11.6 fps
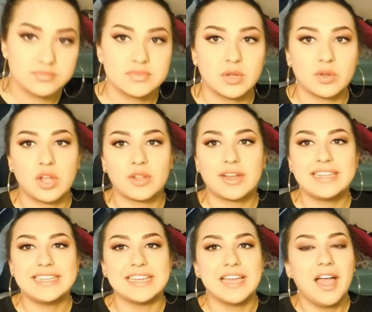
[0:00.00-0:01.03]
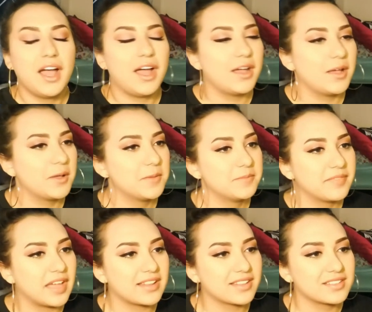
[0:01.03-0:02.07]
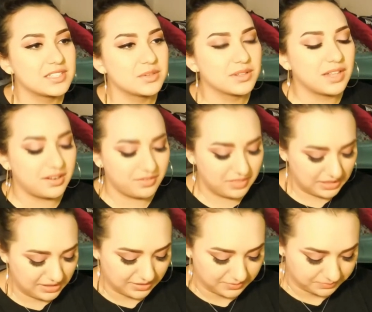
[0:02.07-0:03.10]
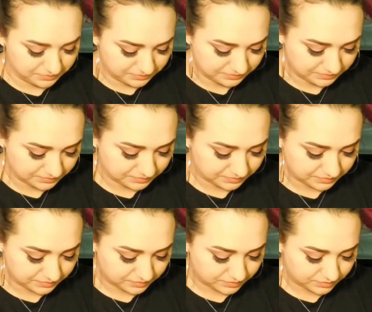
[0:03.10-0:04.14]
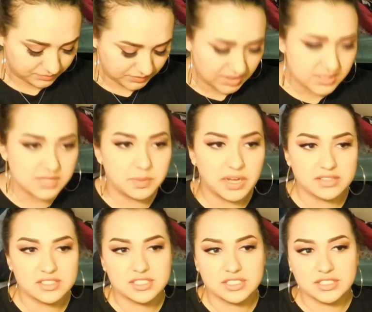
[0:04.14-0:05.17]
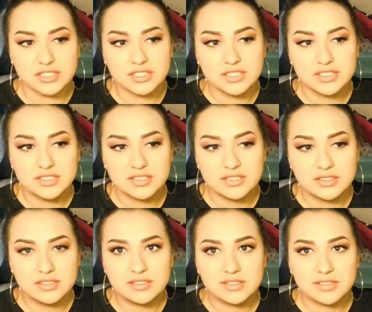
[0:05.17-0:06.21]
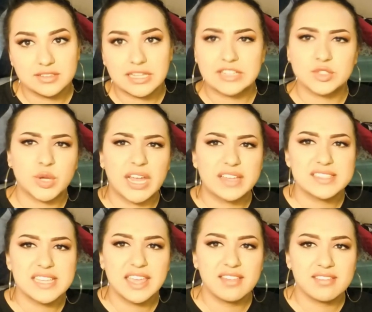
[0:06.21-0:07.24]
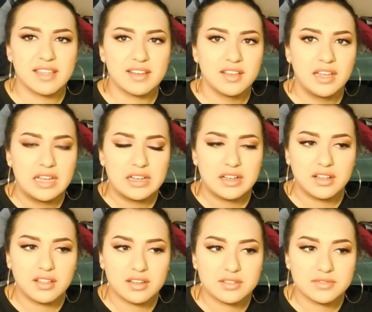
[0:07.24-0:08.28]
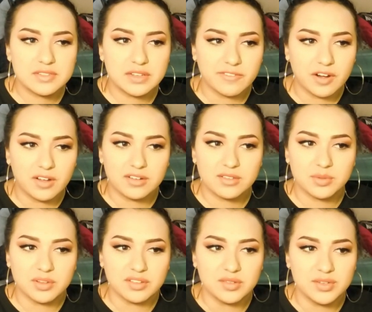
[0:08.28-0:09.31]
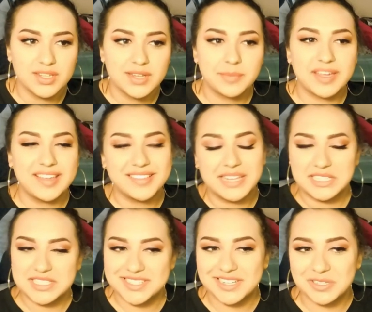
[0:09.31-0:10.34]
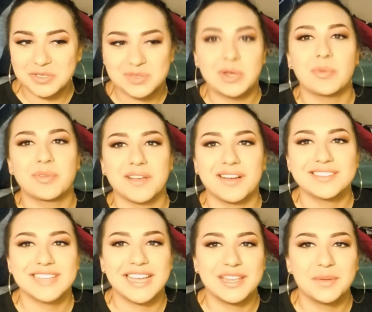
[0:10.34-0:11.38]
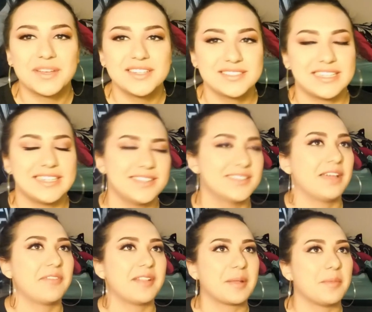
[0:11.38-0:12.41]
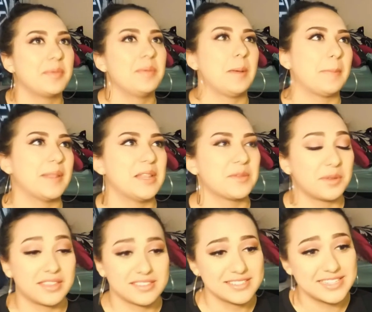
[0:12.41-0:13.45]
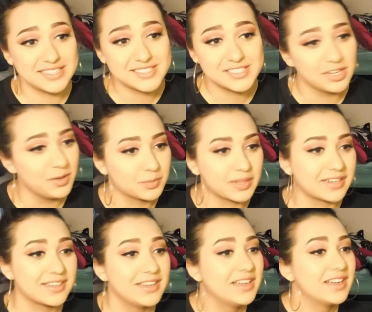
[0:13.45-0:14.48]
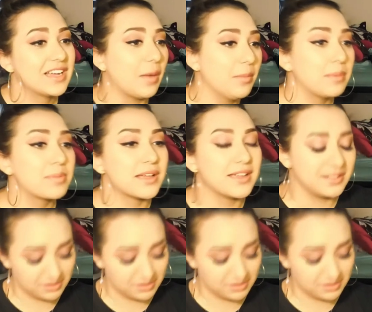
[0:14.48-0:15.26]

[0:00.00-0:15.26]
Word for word: no color ID. Um, I listened to a lot of the um sponsored like tracks. I guess that a lot of different artists will do because they just they're just dope songs anyways and I feel like I'm gonna be bumping this one because it's, it's dope like I'm gonna be playing